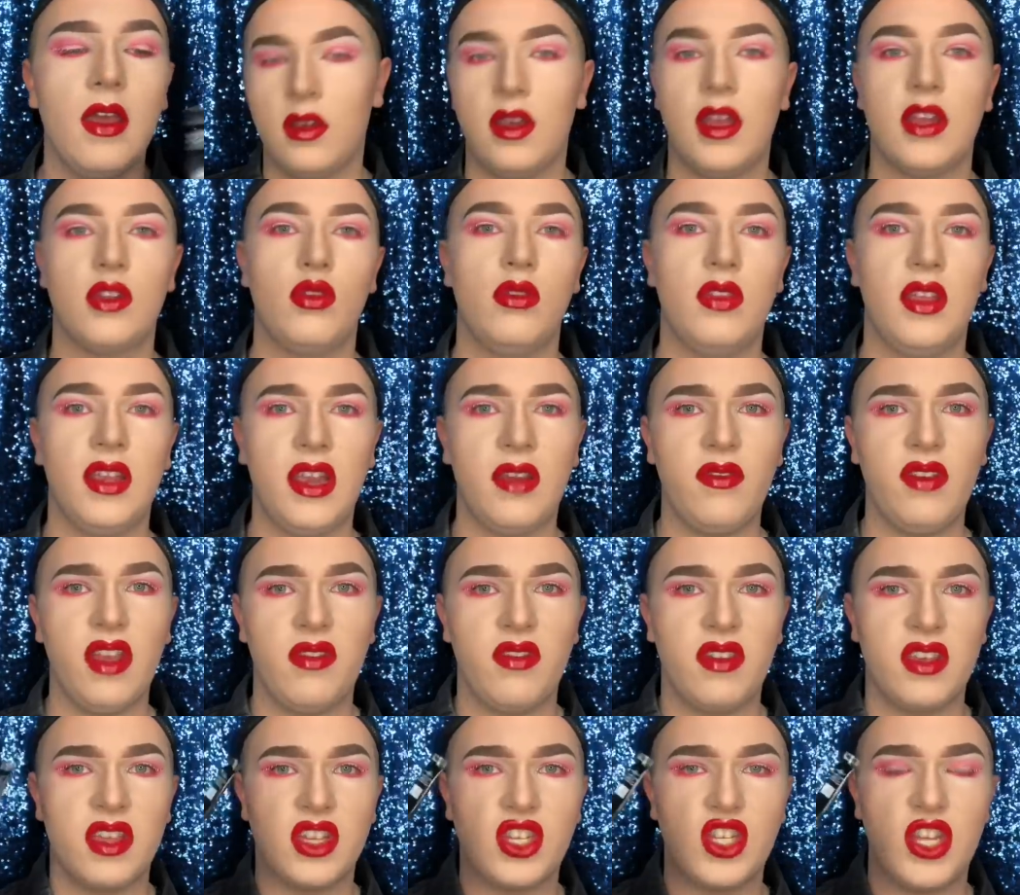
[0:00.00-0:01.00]
I don't think I've
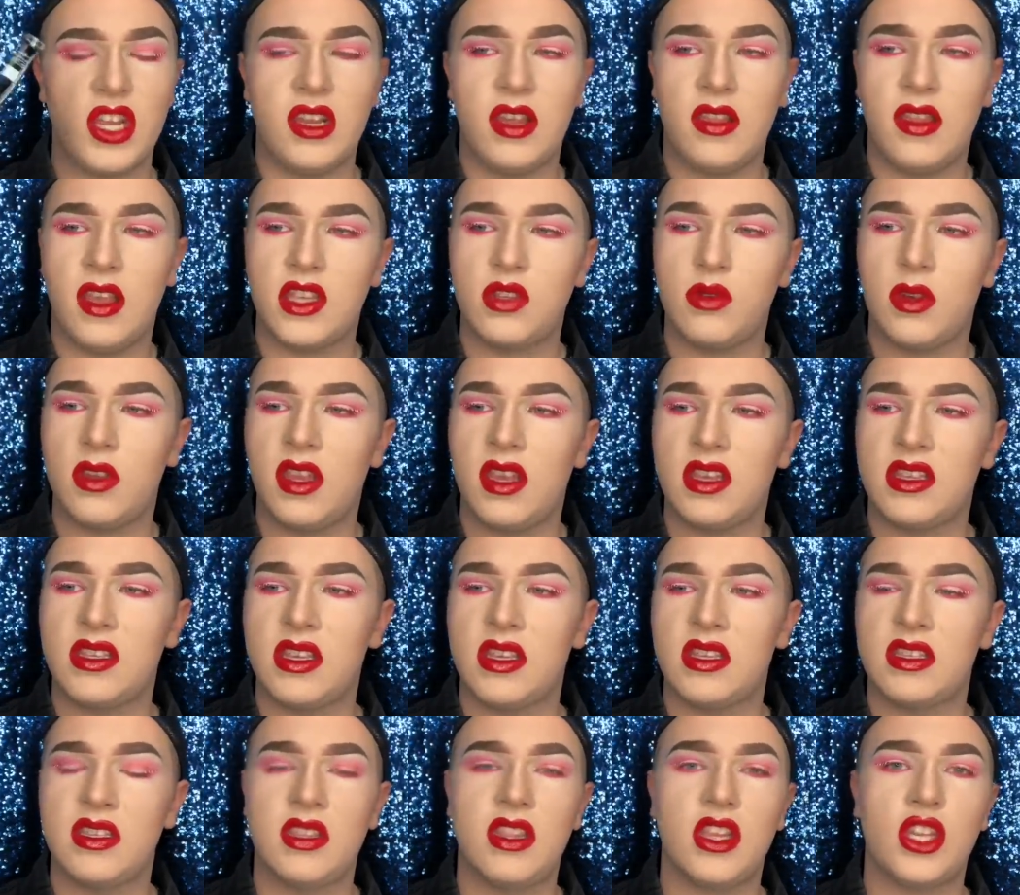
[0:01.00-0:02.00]
given you the shade of this one. This
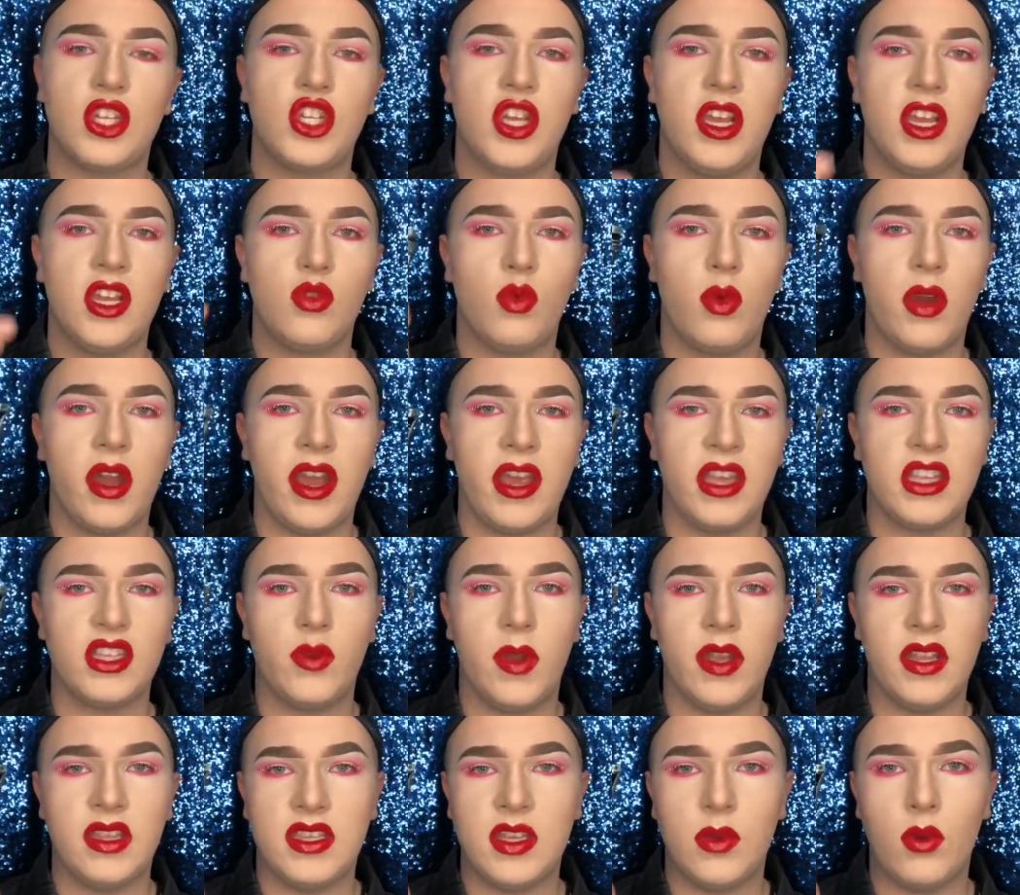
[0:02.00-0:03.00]
is in the shade
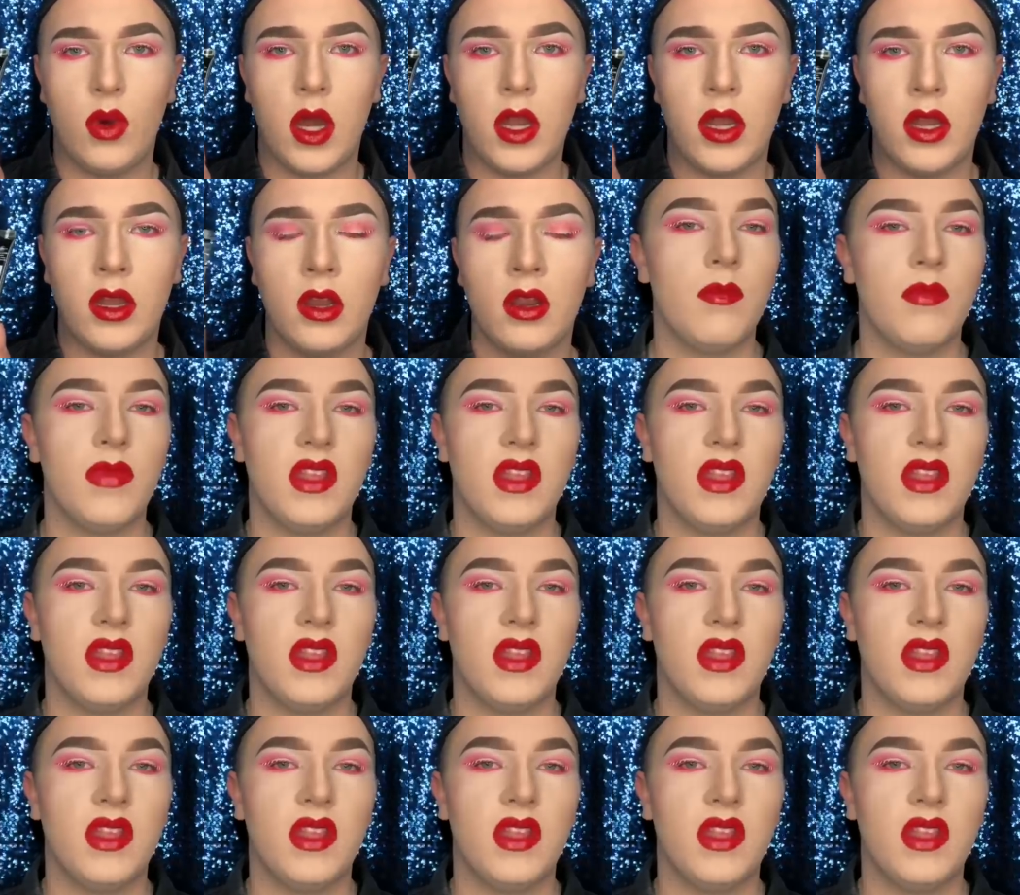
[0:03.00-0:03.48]
Y21,